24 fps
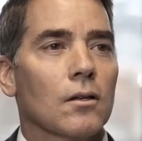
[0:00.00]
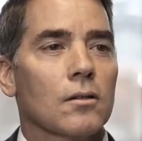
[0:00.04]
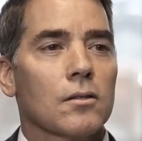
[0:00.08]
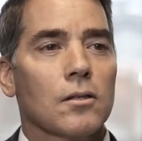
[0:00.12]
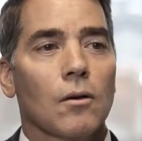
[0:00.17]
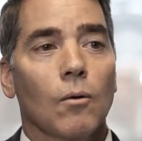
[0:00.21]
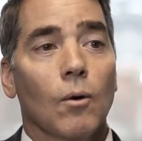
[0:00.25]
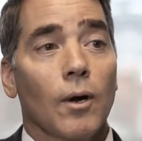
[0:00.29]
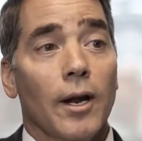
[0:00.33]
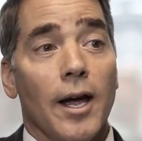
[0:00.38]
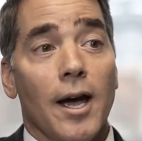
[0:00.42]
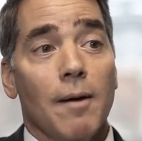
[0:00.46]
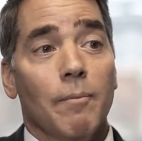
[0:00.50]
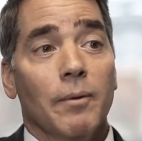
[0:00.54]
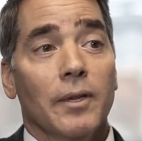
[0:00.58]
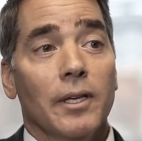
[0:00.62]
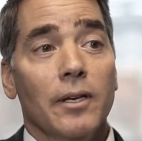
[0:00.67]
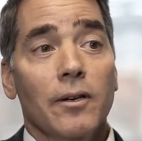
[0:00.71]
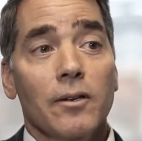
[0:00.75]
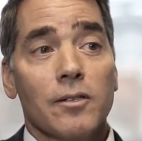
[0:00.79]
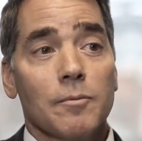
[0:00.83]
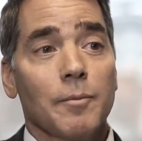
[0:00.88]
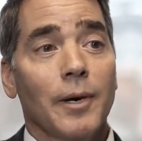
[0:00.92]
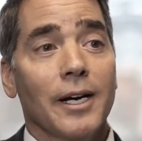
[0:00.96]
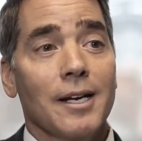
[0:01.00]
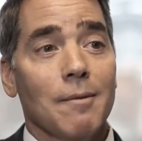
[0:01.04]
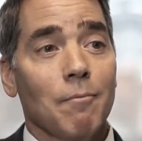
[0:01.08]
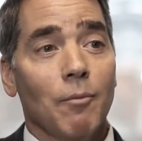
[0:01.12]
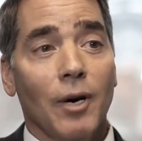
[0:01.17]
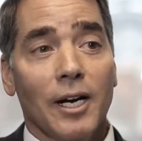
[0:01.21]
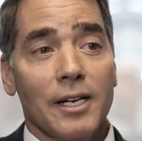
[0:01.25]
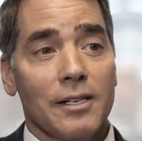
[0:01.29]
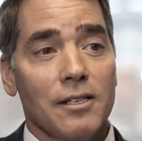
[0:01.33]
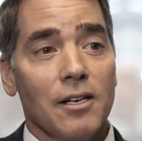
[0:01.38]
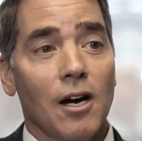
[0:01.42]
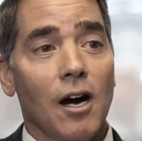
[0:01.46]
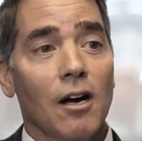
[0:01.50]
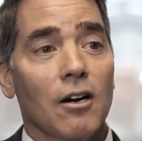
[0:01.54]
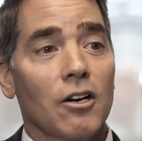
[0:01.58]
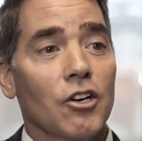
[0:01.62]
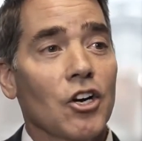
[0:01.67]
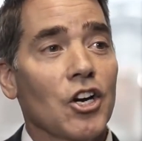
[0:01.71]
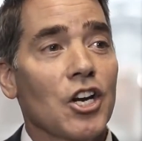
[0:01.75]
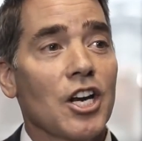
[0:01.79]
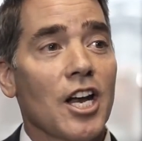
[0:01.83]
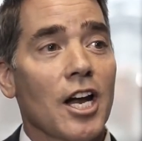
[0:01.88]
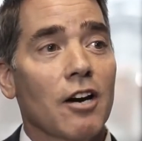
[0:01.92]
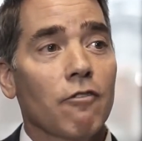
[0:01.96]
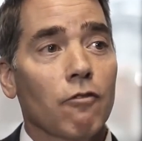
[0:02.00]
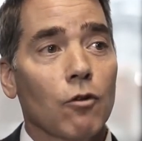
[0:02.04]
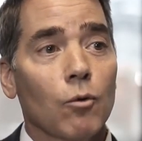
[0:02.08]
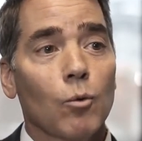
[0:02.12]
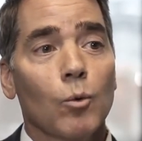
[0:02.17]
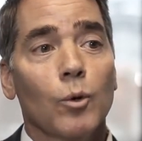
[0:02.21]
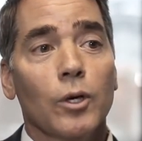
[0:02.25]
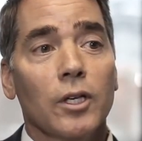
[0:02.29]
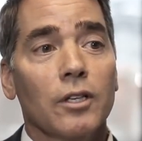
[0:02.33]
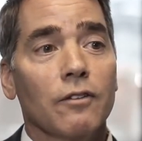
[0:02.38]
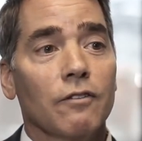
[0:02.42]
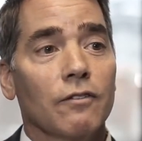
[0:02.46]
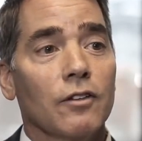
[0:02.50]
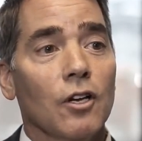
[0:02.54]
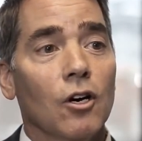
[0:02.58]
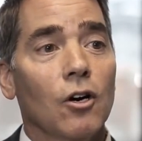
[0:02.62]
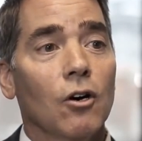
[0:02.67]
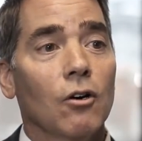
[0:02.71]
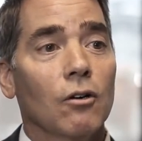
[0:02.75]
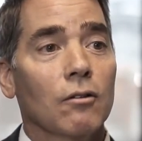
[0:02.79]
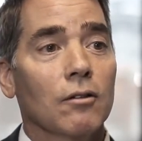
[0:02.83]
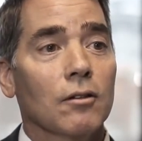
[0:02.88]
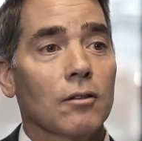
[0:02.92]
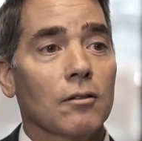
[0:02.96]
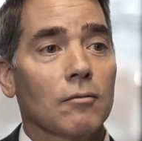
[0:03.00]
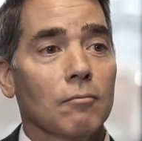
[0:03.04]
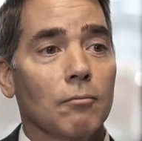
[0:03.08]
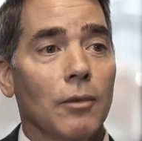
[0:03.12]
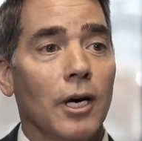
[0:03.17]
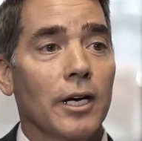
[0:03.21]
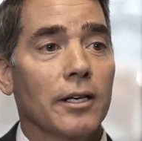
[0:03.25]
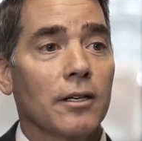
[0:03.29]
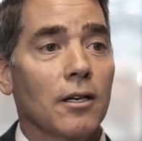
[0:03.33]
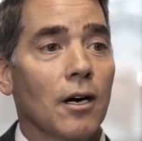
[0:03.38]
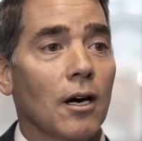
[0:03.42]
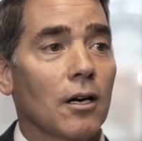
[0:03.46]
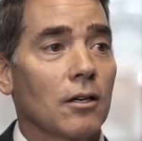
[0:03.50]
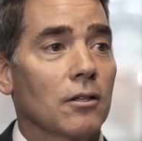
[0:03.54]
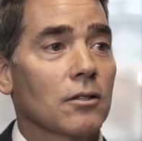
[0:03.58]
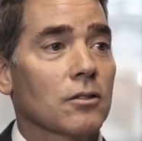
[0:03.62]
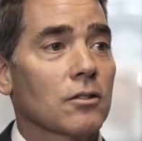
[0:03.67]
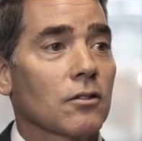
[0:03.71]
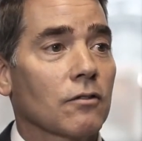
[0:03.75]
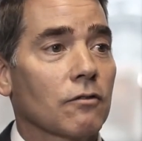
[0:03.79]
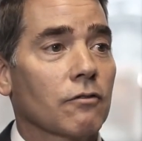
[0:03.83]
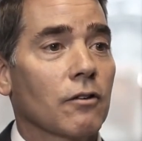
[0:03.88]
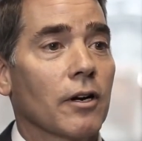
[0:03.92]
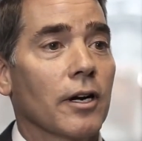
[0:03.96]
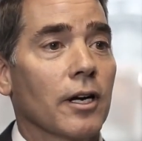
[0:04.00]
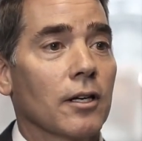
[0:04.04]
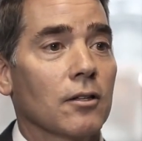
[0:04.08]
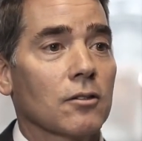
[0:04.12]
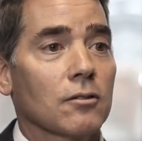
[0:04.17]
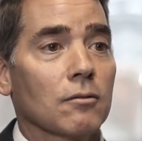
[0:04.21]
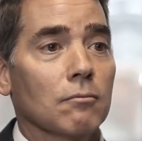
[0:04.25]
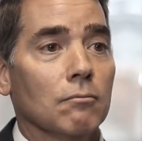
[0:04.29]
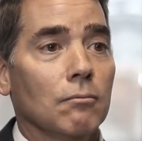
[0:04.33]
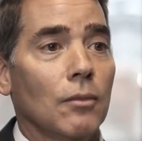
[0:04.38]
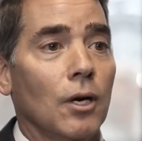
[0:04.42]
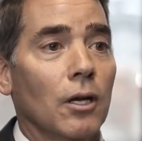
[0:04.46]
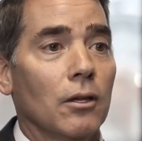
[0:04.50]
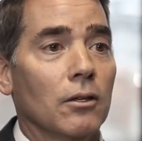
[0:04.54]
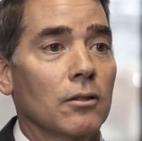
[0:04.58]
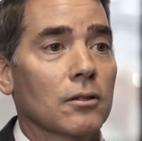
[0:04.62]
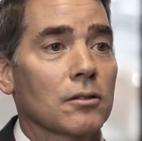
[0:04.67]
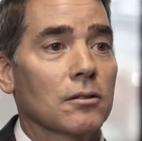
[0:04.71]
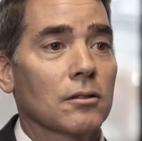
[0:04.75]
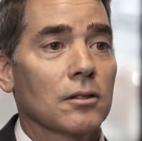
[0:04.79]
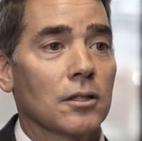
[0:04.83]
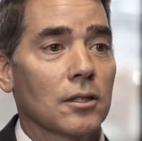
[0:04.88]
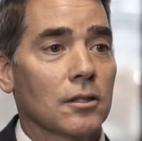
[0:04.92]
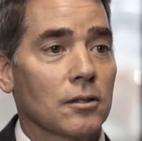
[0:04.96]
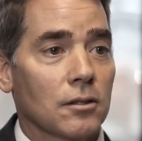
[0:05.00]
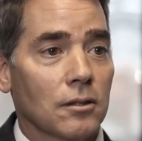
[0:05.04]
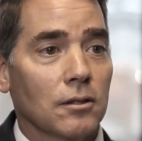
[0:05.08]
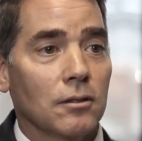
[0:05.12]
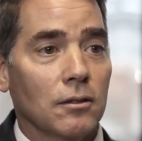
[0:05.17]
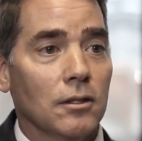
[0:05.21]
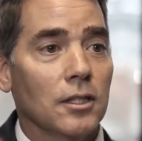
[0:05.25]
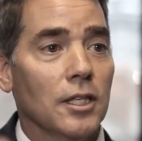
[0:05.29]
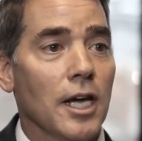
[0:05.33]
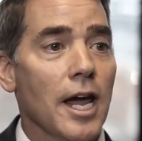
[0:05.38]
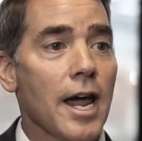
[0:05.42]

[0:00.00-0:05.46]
So what happened there is my daughter never would have known my daughter's friend's mother's sister, the